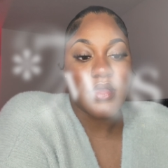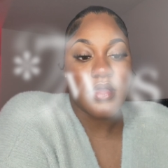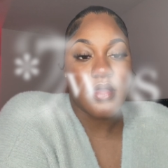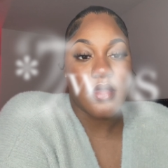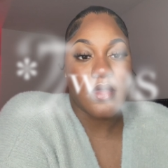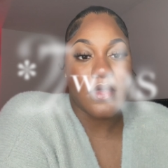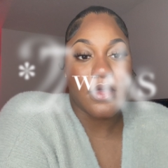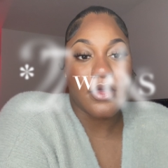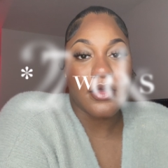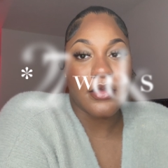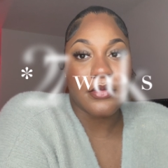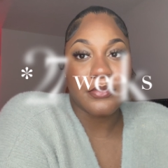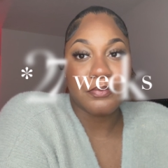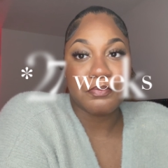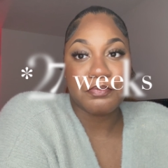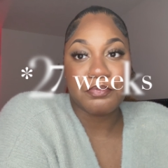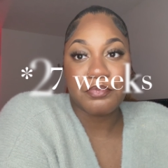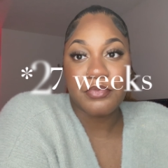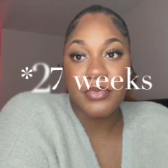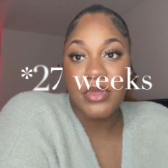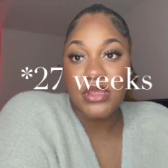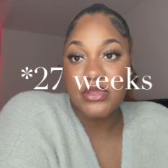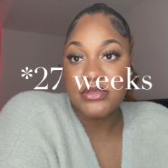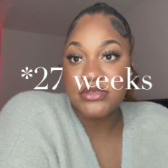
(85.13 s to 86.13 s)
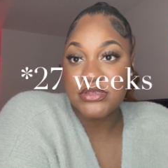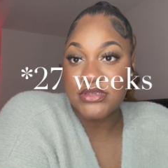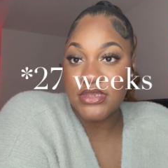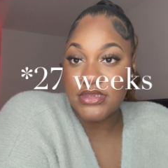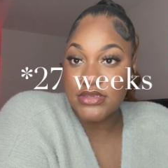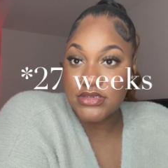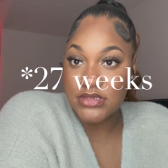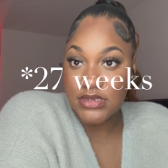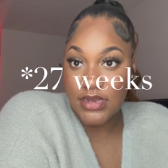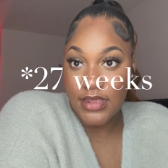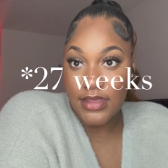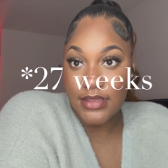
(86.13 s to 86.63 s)
um,
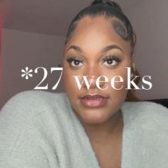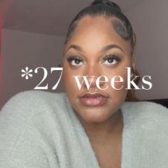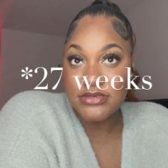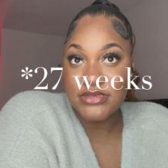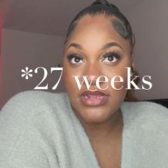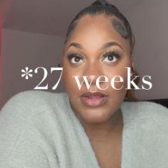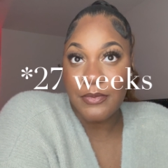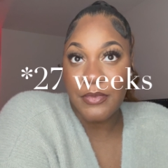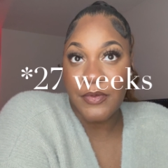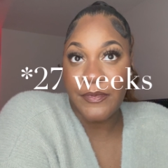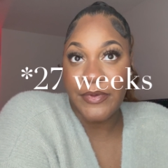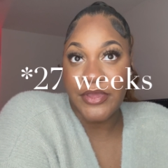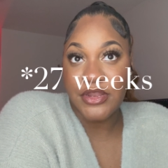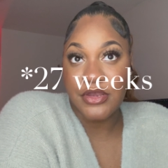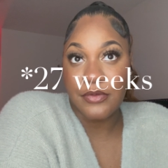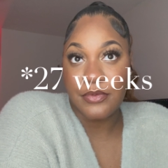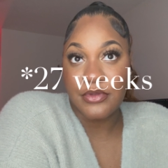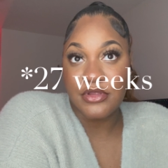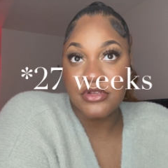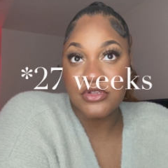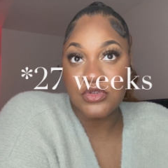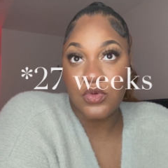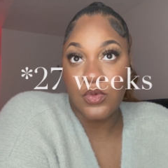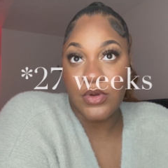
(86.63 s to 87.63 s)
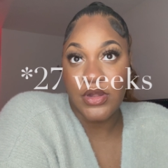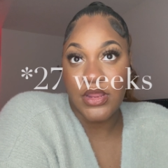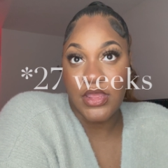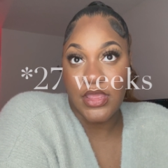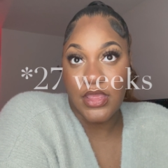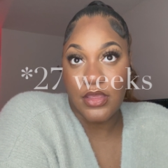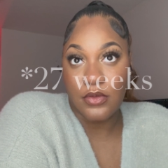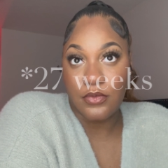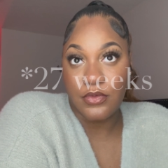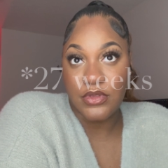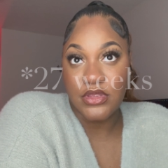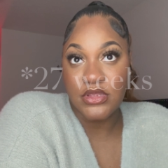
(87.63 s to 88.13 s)
six days. I'm about to be
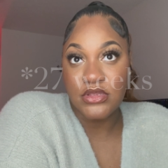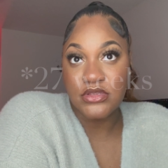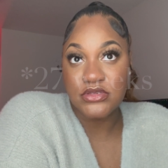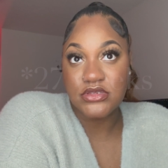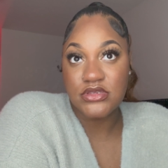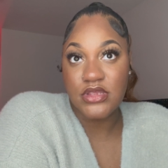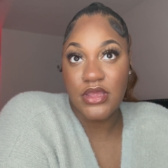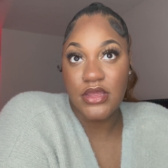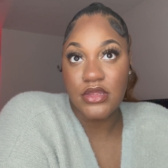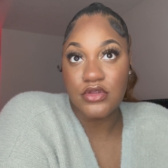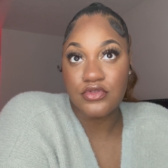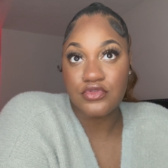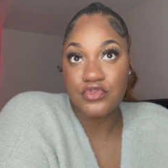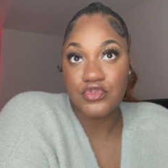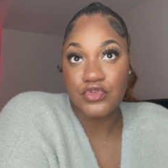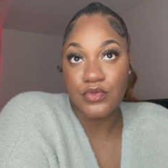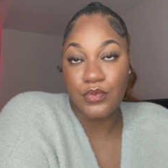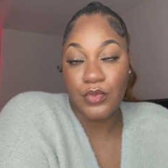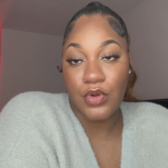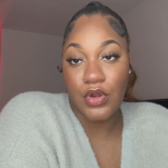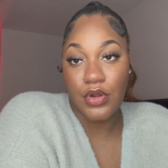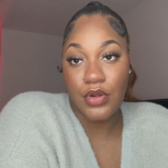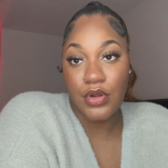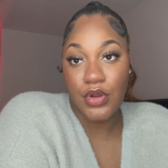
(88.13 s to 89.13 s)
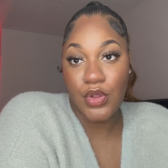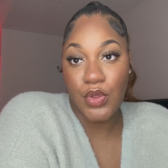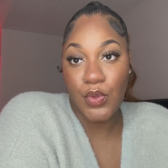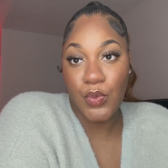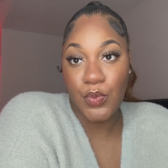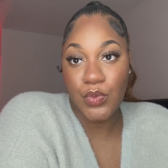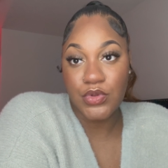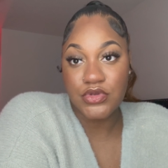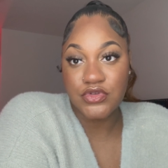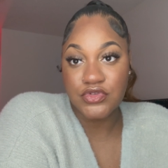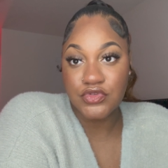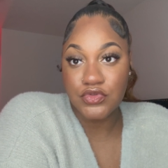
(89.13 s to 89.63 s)
28 weeks tomorrow,
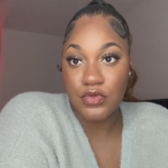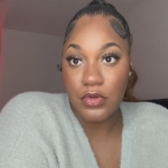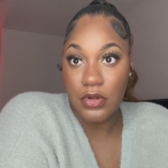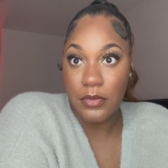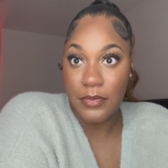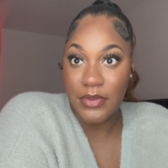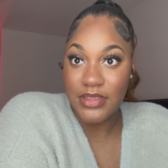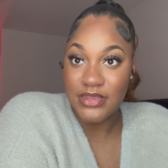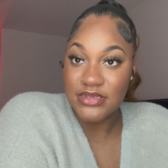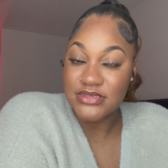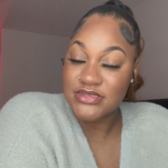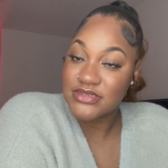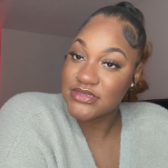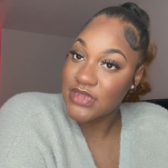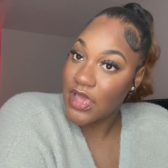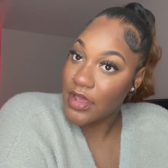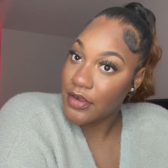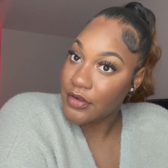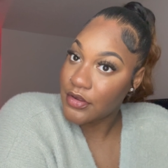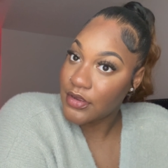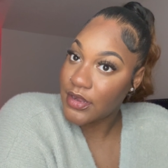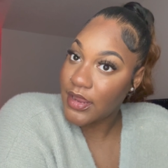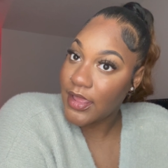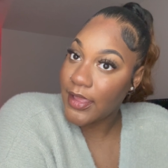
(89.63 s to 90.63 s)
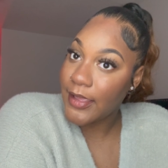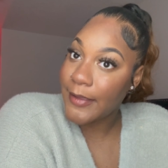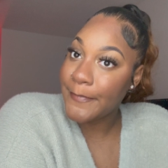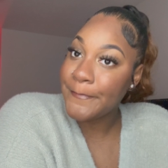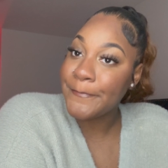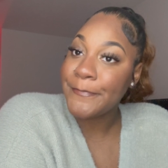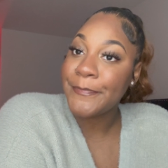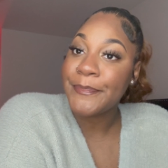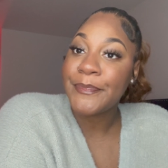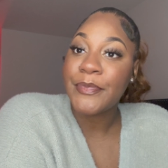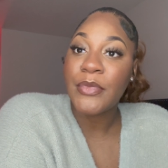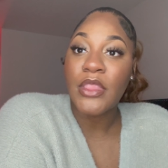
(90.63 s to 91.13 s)
which is going to be Saturday.
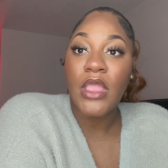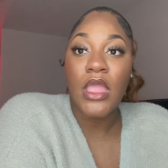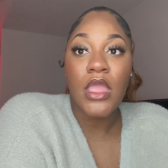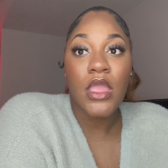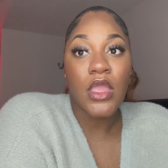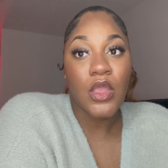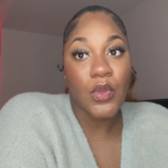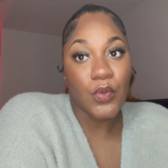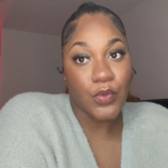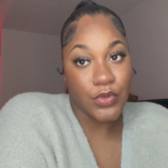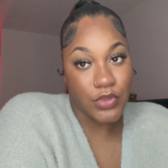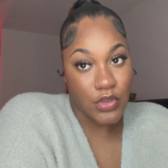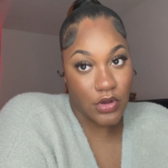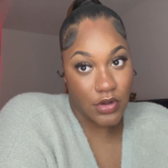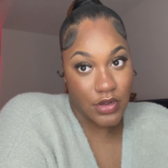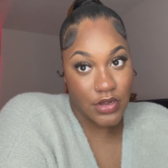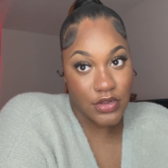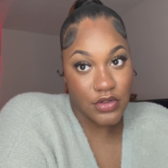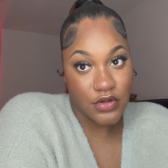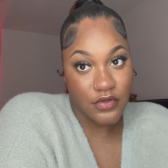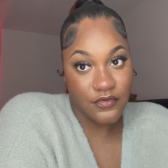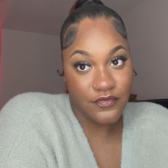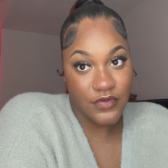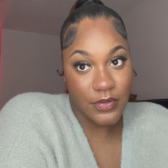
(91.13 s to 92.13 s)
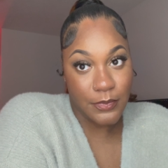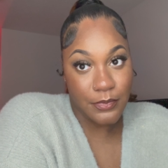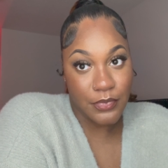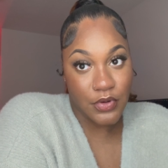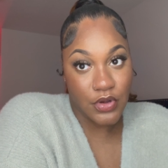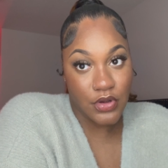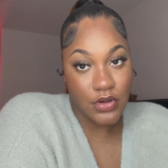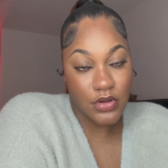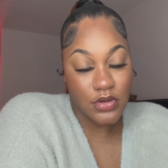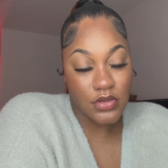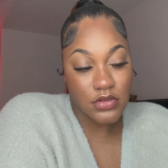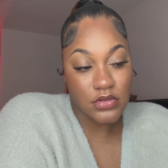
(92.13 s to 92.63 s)
We are in
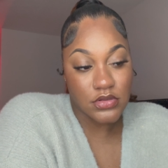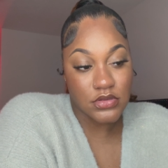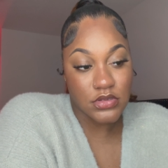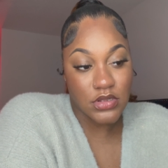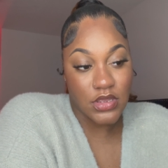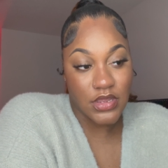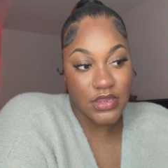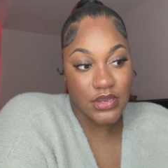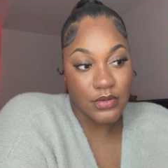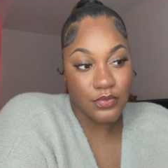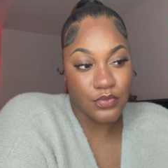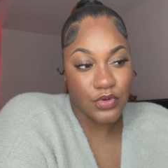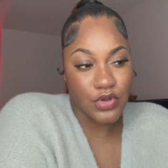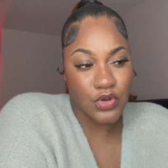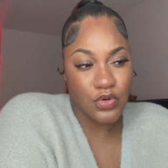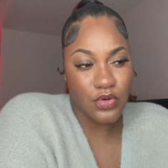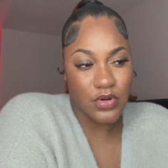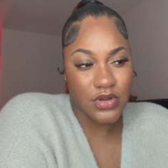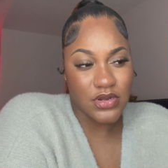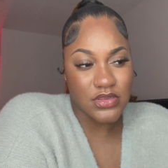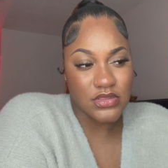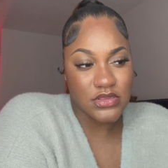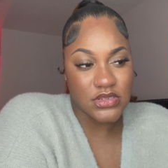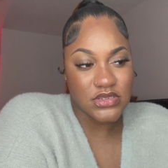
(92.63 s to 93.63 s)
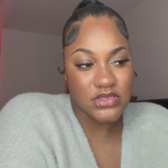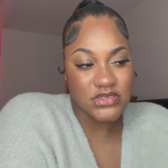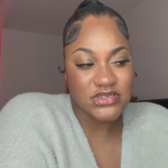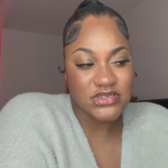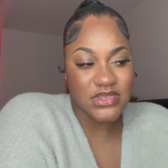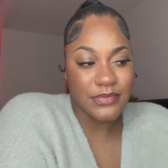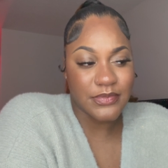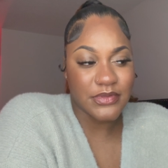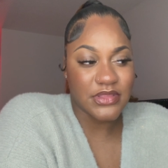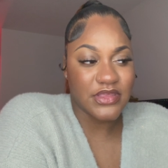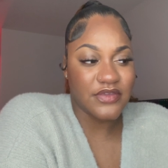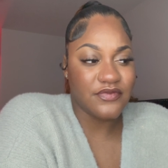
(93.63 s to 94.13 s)
November. I am recording this, I
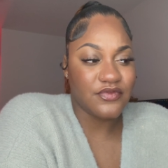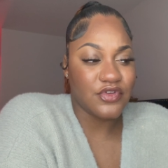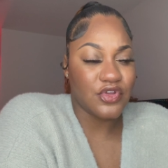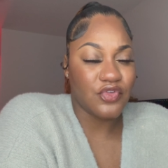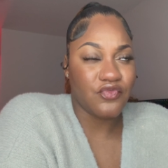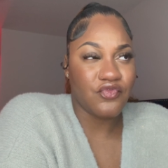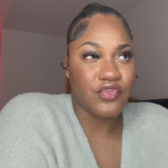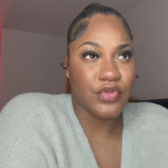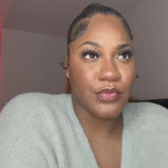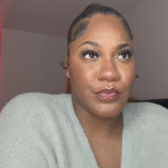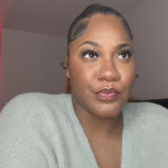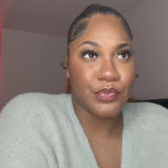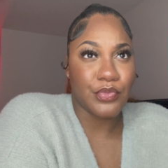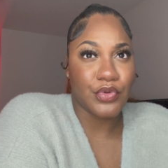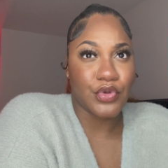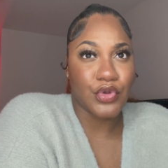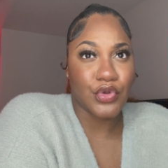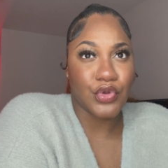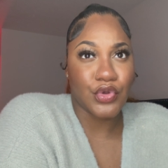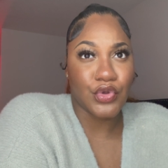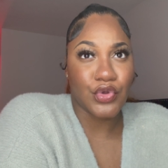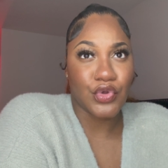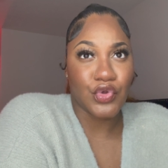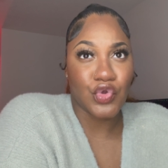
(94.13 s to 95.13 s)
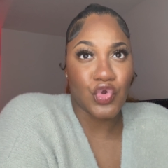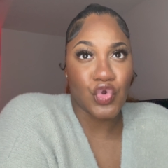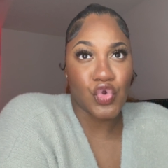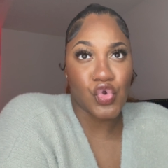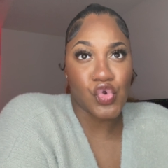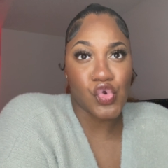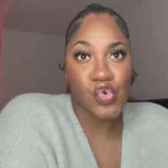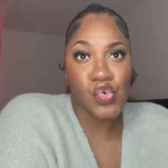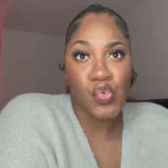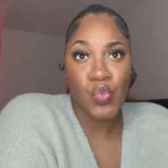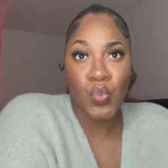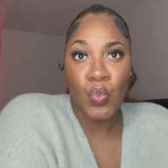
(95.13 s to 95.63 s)
believe, November